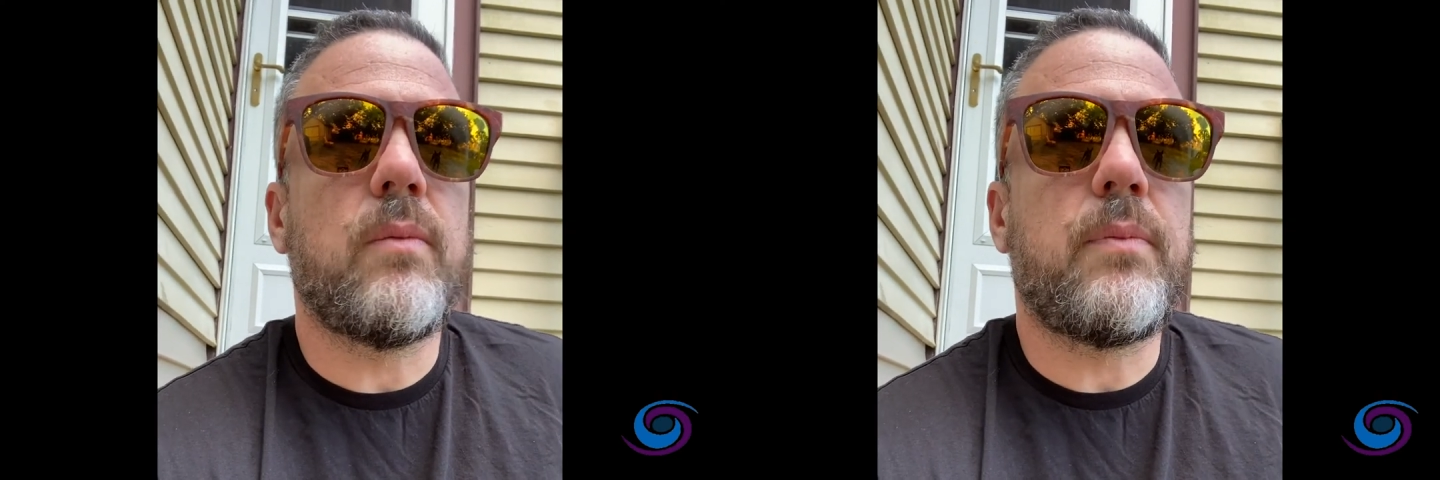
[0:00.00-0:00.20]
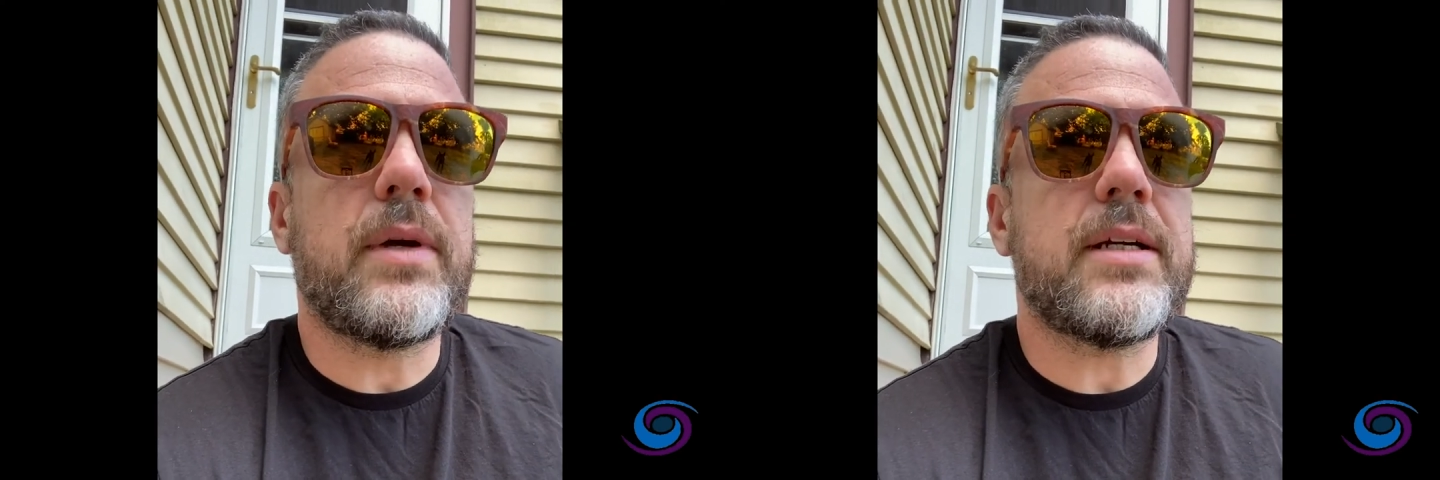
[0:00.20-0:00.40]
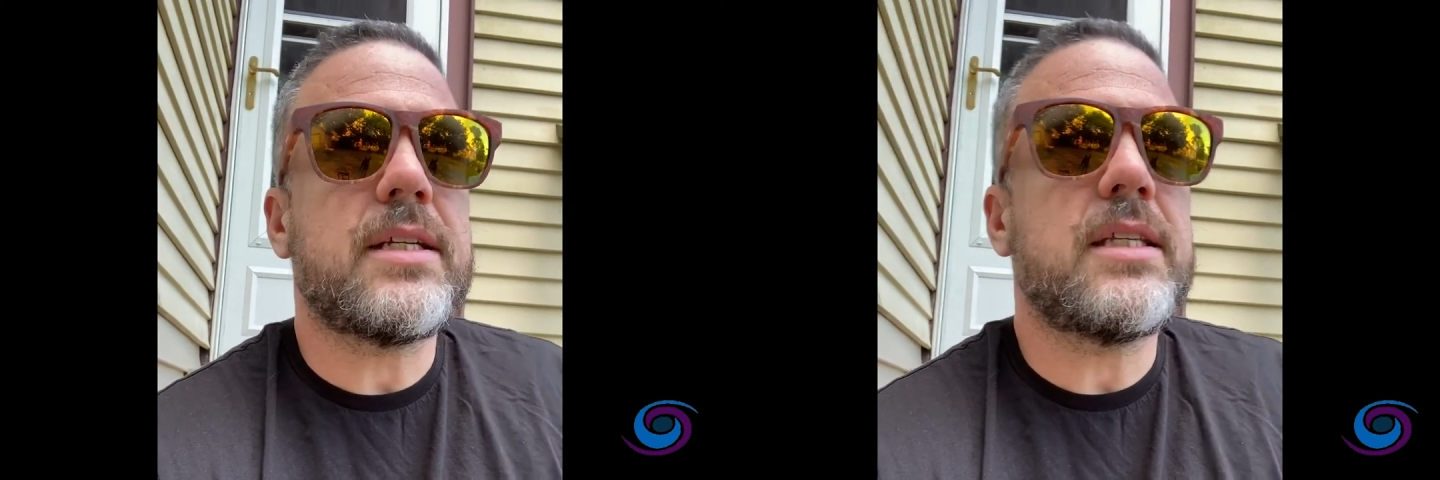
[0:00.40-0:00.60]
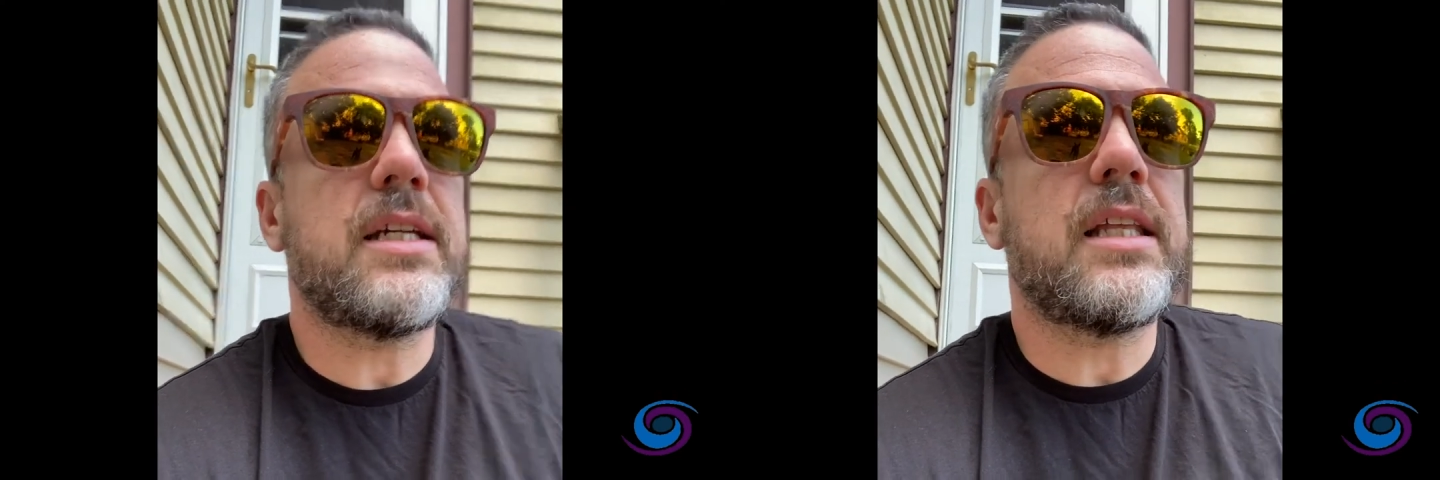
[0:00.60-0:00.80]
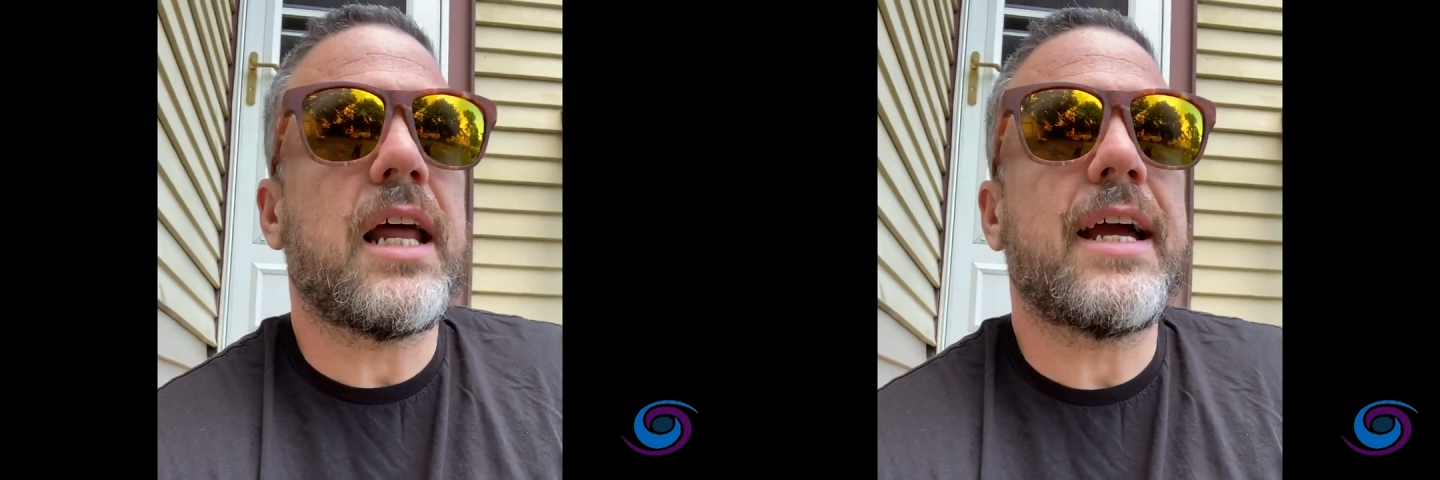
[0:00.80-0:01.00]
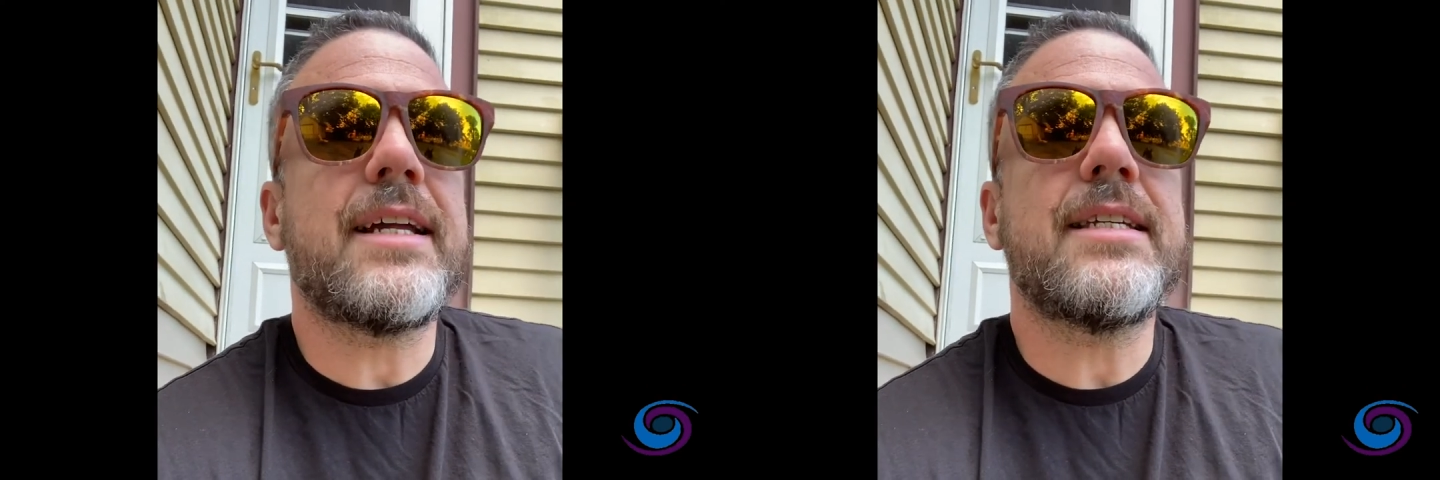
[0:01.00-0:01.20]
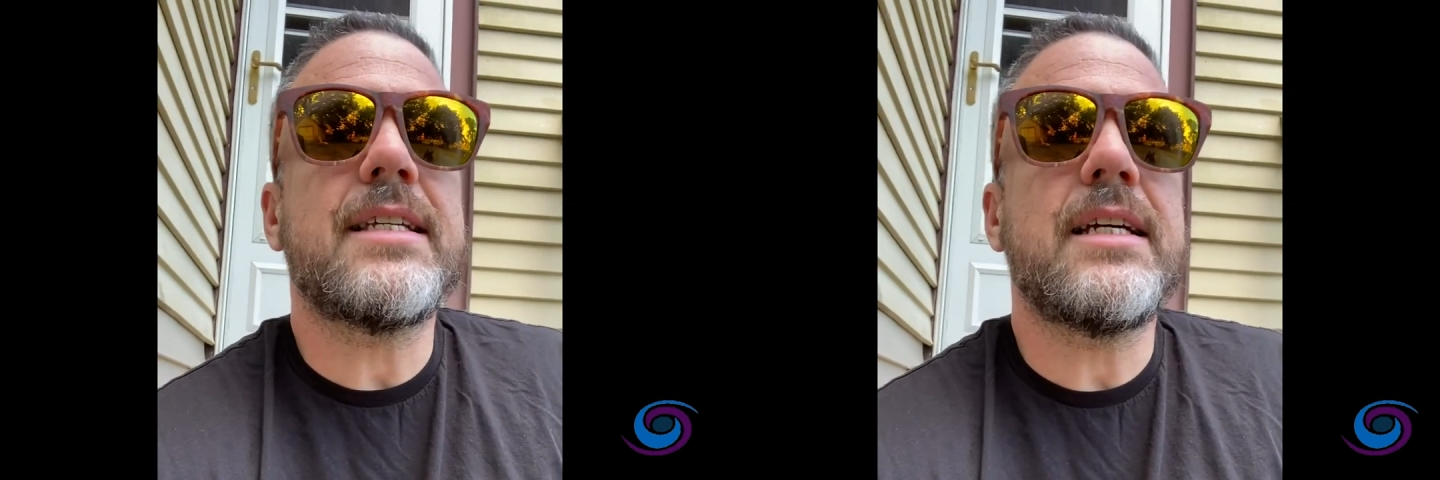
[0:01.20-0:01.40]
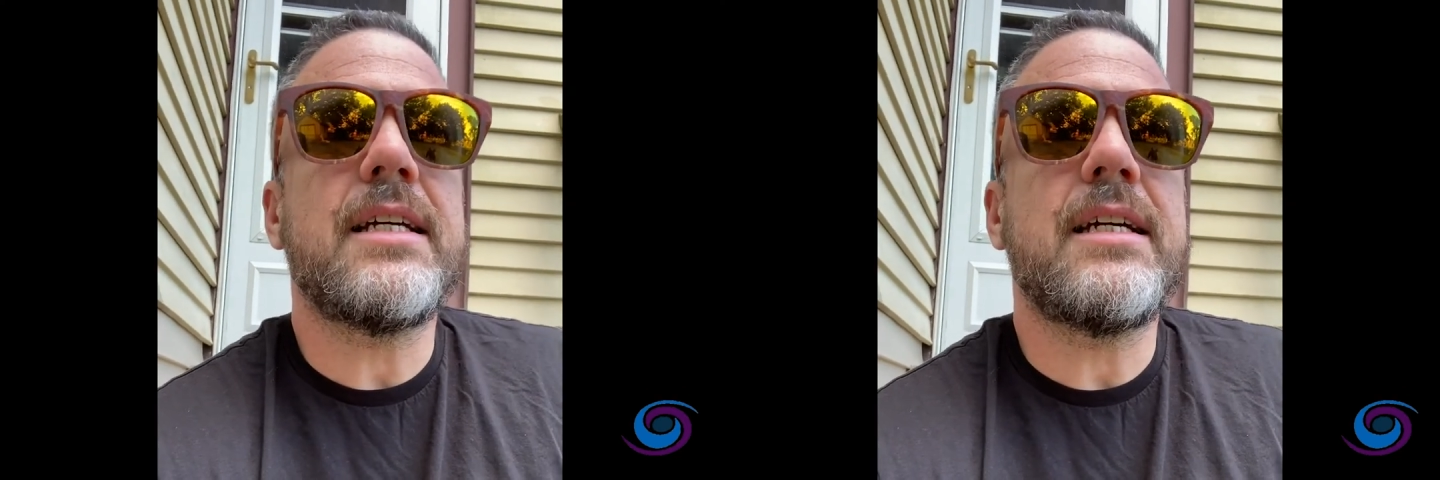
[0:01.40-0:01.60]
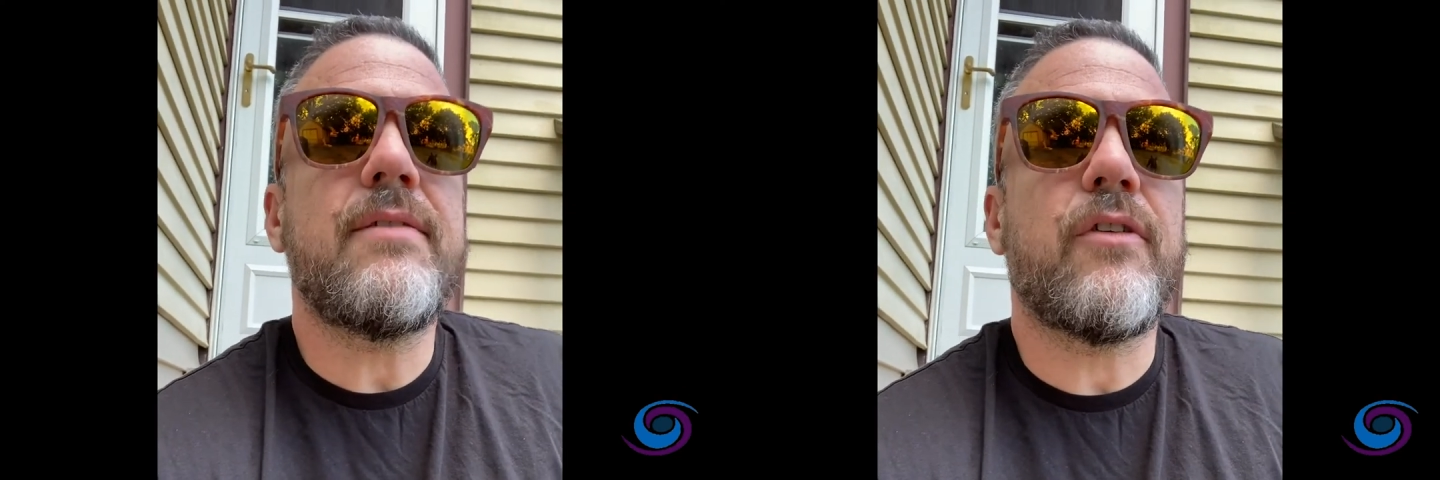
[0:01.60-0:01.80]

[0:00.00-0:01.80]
biggest thing that I can say